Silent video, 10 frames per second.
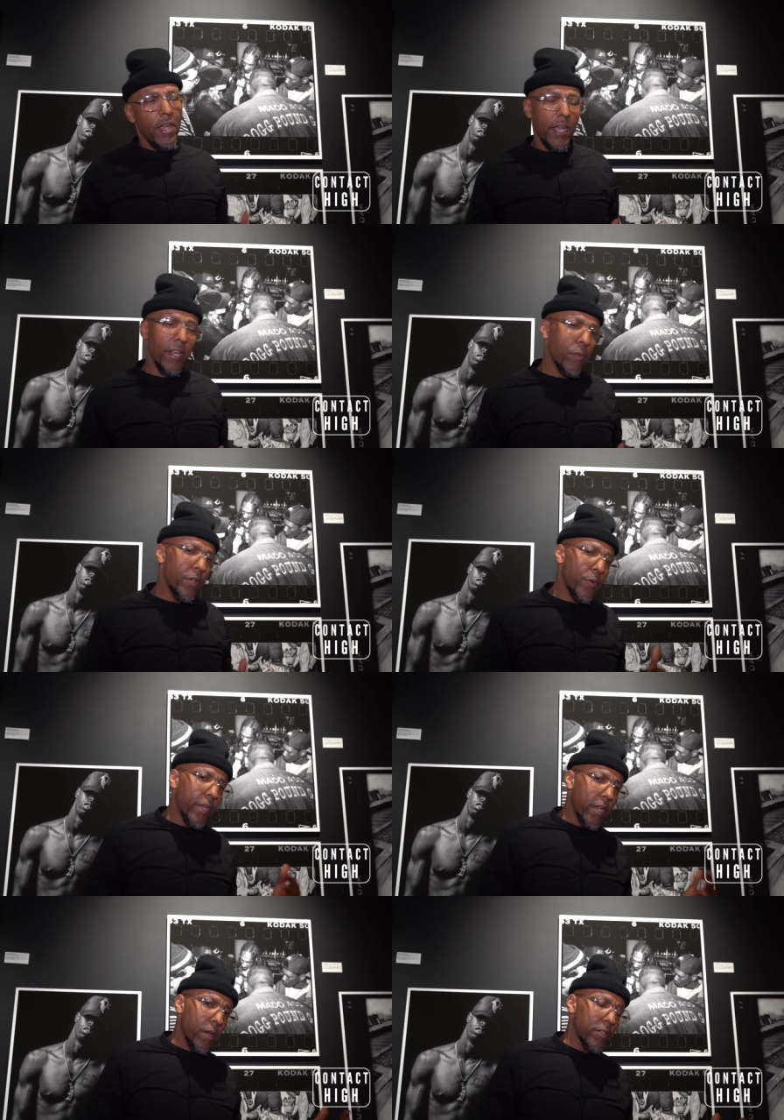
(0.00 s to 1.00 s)
And then when you
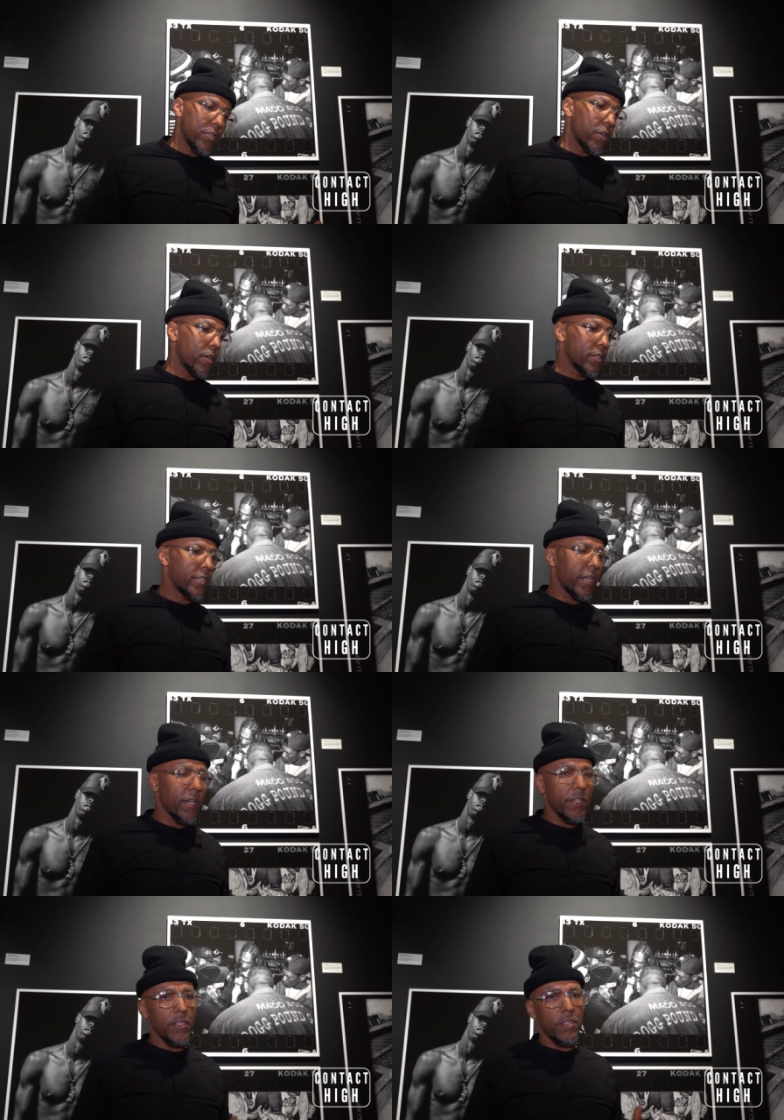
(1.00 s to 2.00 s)
hear certain
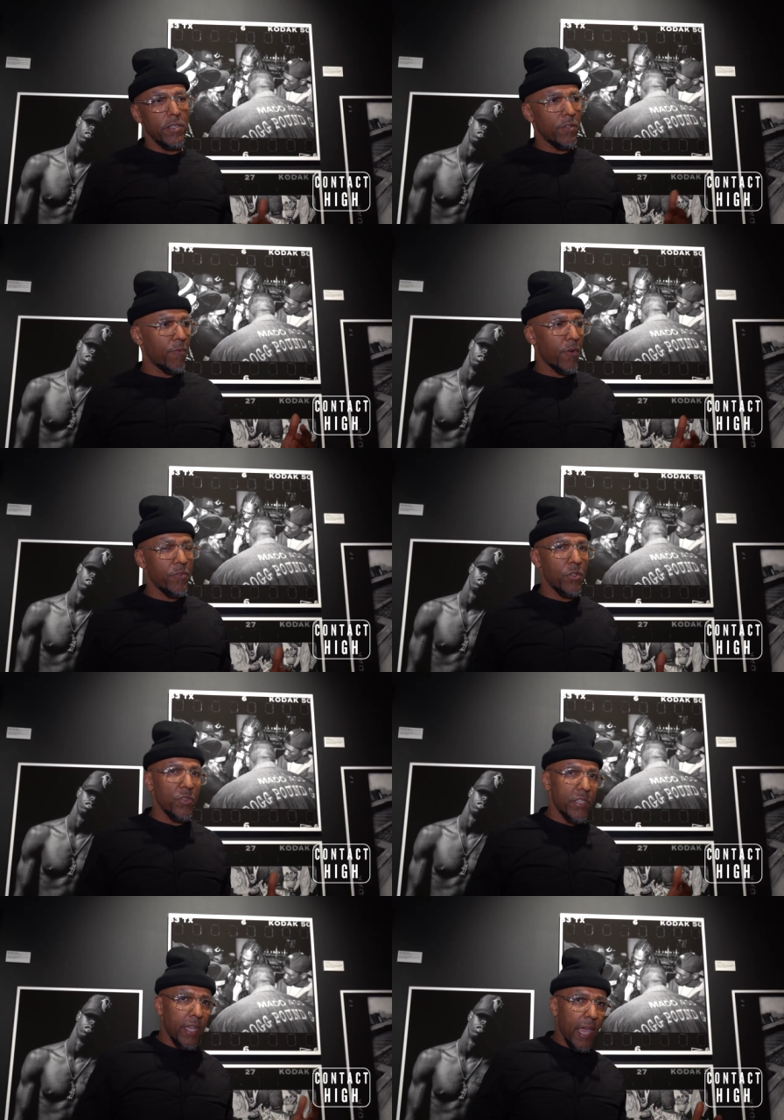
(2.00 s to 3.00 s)
singers and so forth do
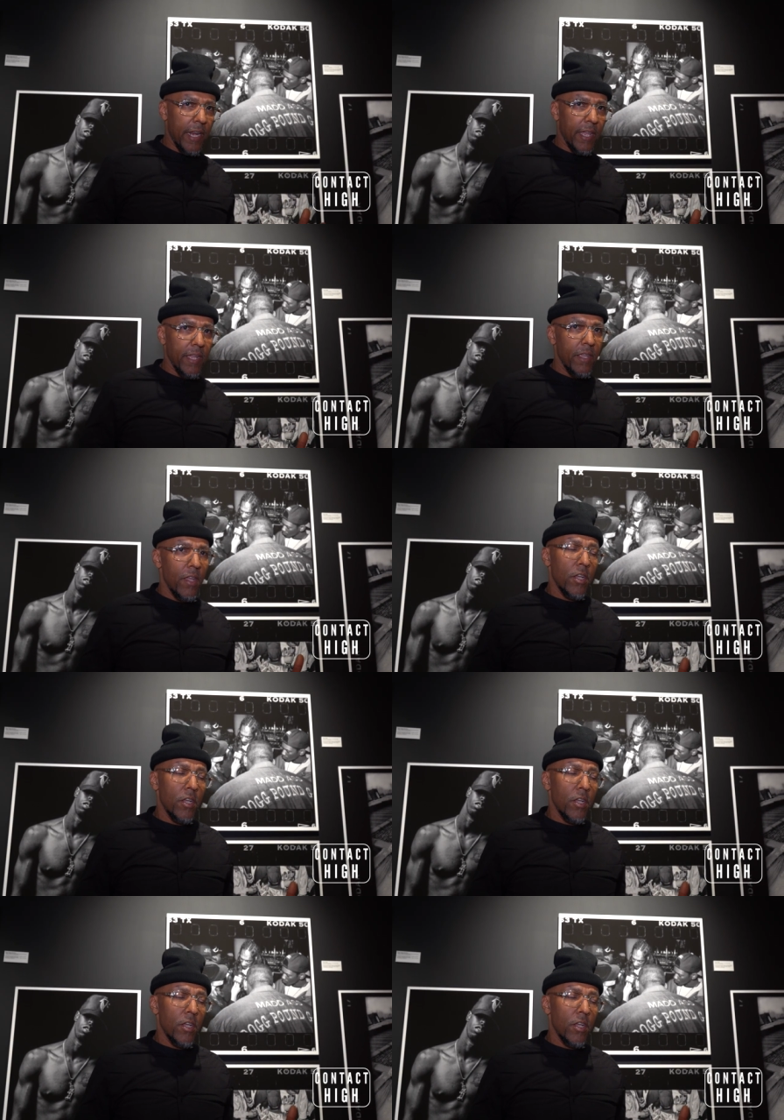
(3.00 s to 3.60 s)
scatting,